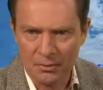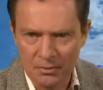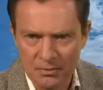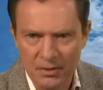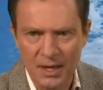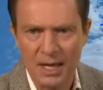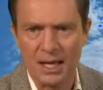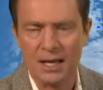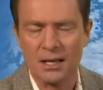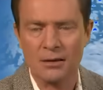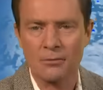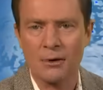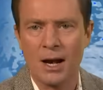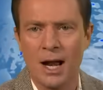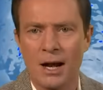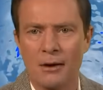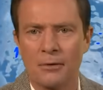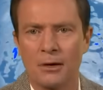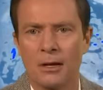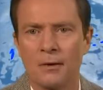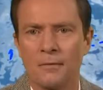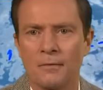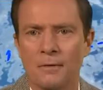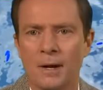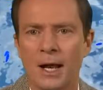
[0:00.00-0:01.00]
thicker
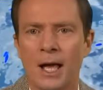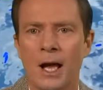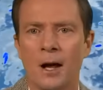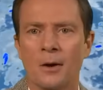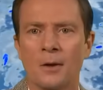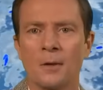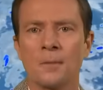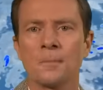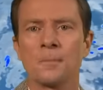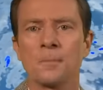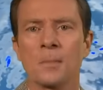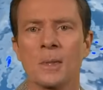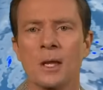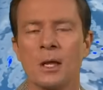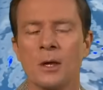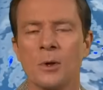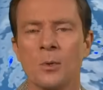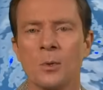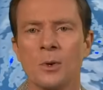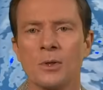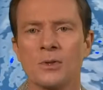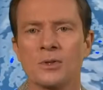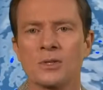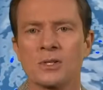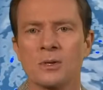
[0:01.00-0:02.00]
area of cloud
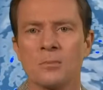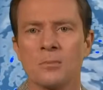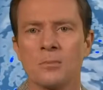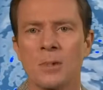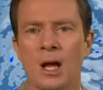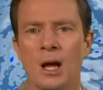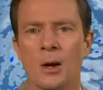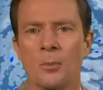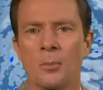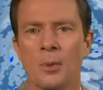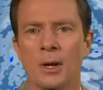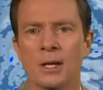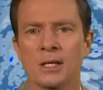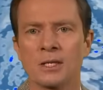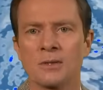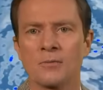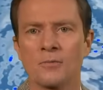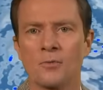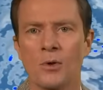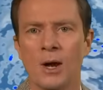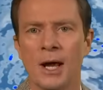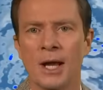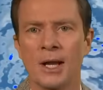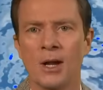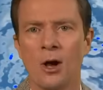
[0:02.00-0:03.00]
with some outbreaks of
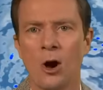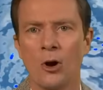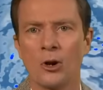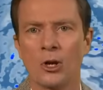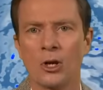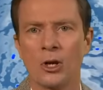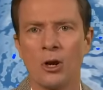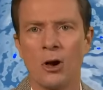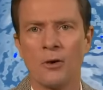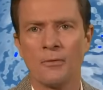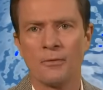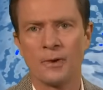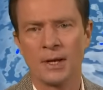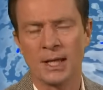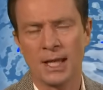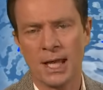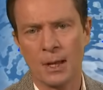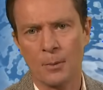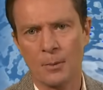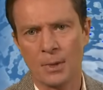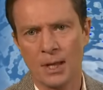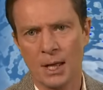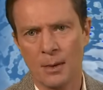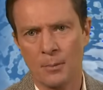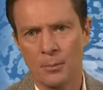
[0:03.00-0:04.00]
rain on and off, and
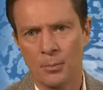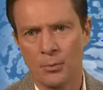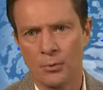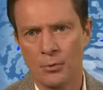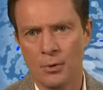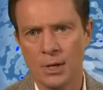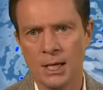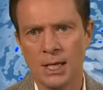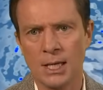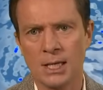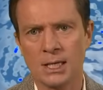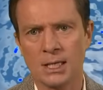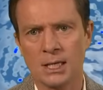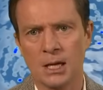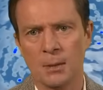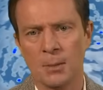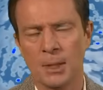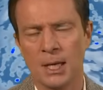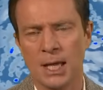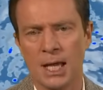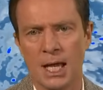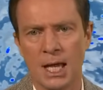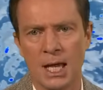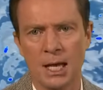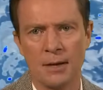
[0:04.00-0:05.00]
again with that breeze
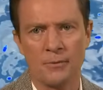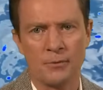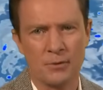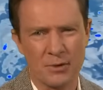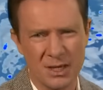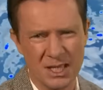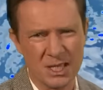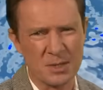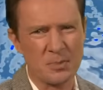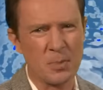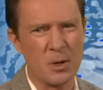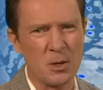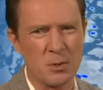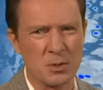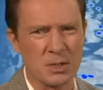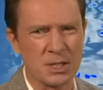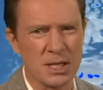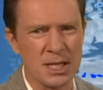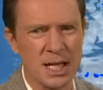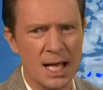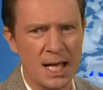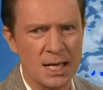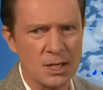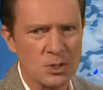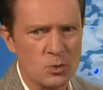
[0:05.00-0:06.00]
coming in, if you're exposed to
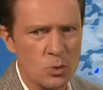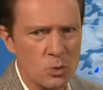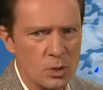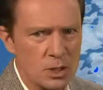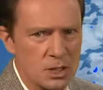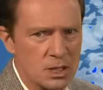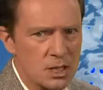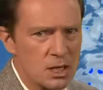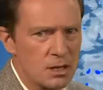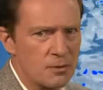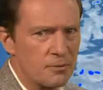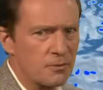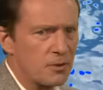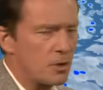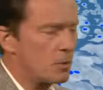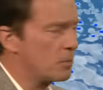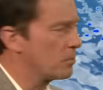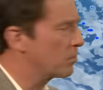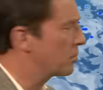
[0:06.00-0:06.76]
that at all, it's going to feel